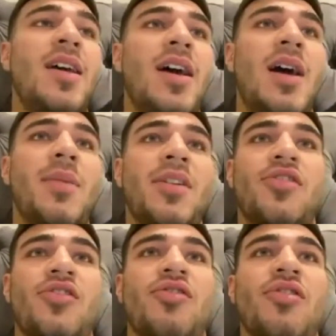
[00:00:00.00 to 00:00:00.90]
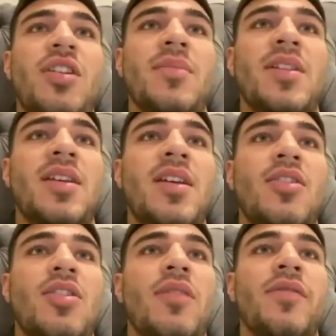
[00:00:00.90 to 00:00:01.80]
I'm extremely
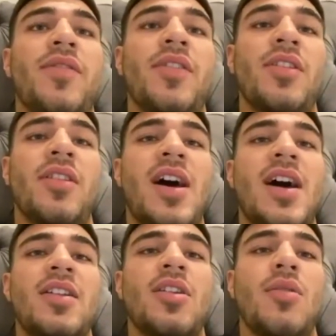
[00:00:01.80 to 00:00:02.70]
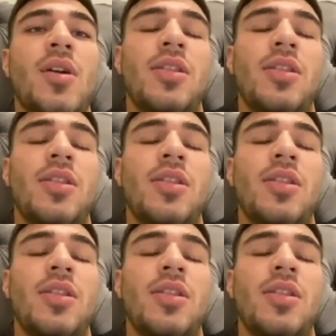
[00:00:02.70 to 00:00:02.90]
confident that I know